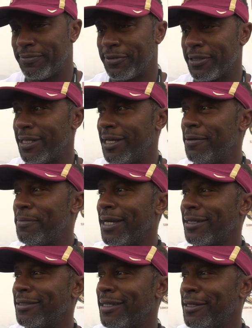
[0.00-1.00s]
for the
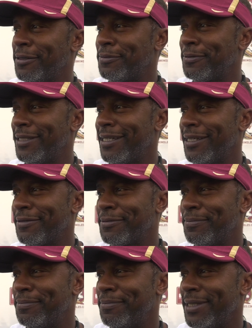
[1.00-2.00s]
linebacker, it helps when you have
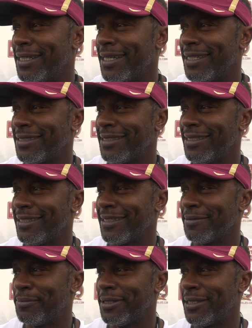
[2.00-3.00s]
some big guys in there that
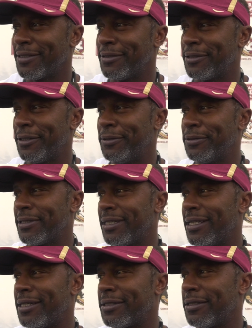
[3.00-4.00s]
can plug those holes and
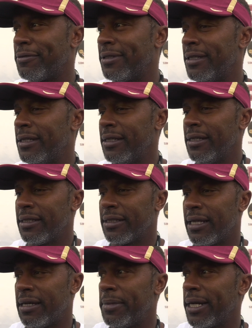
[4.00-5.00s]
allow the
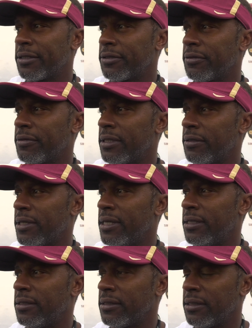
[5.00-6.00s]
linebackers to run
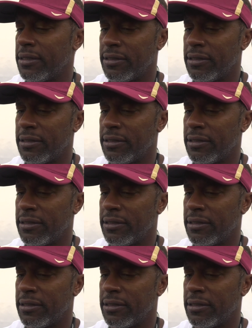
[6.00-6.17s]
around, you